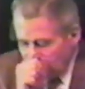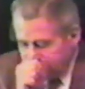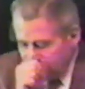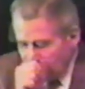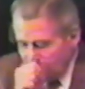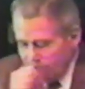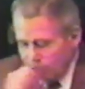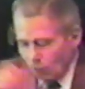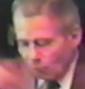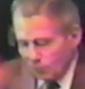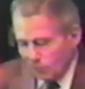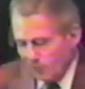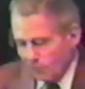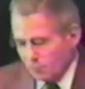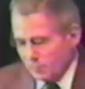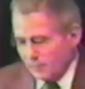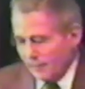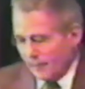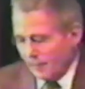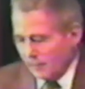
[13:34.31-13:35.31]
and he goes
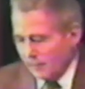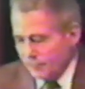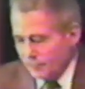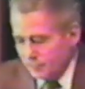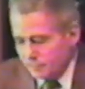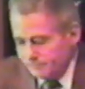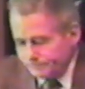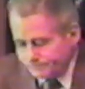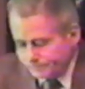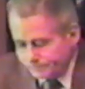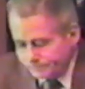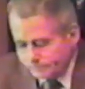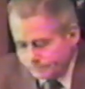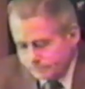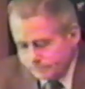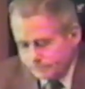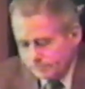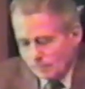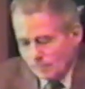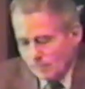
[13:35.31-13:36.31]
upstairs.
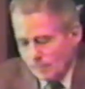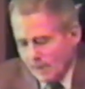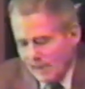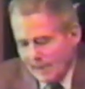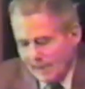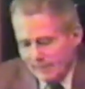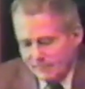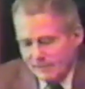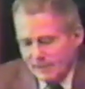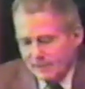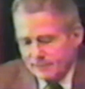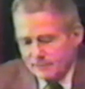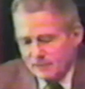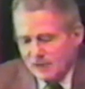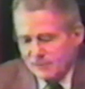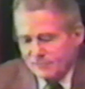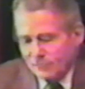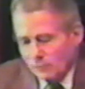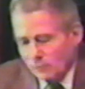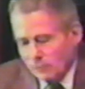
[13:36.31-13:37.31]
And
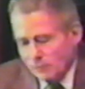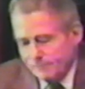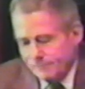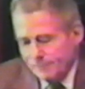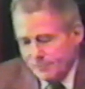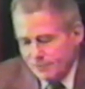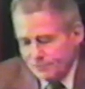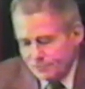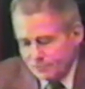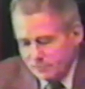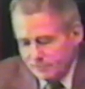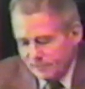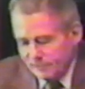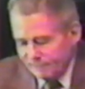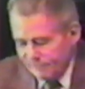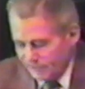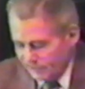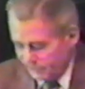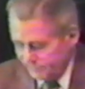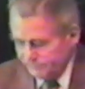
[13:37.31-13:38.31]
that night the Lord appears to
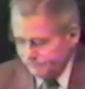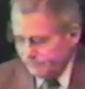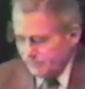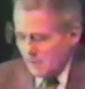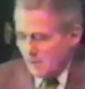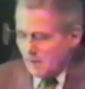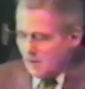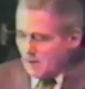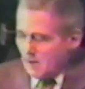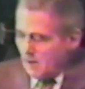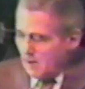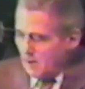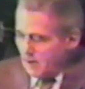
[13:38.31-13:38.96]
him in a vision,